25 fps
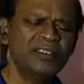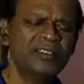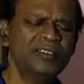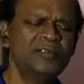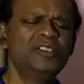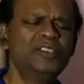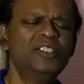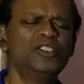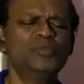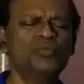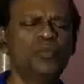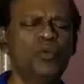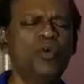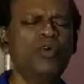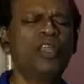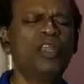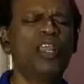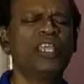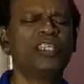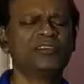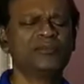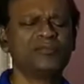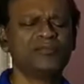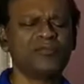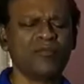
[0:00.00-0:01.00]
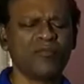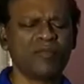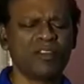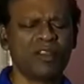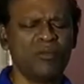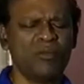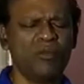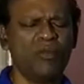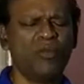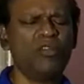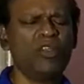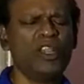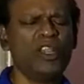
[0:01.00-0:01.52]
It's more like
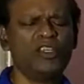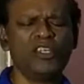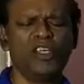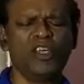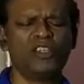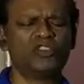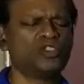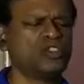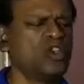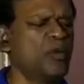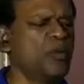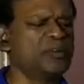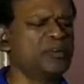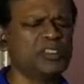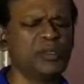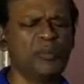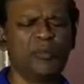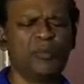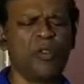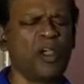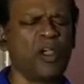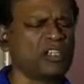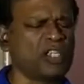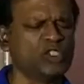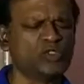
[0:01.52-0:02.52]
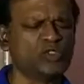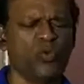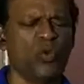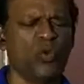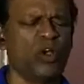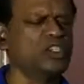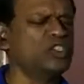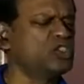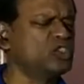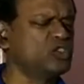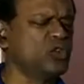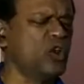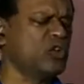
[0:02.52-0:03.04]
you got so much of block. There's one
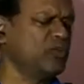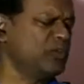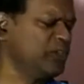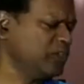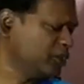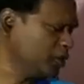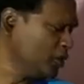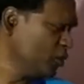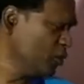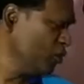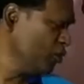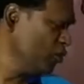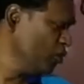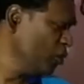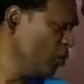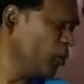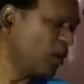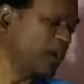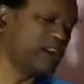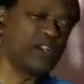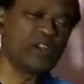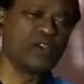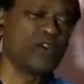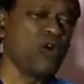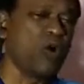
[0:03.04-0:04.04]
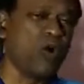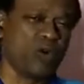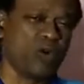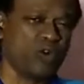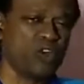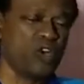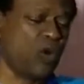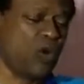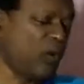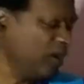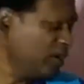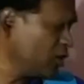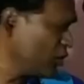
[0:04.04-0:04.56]
soul with you. Don't want to go. Don't
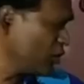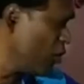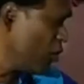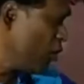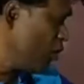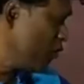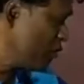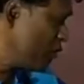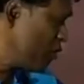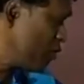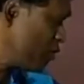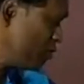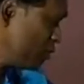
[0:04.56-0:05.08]
want to go.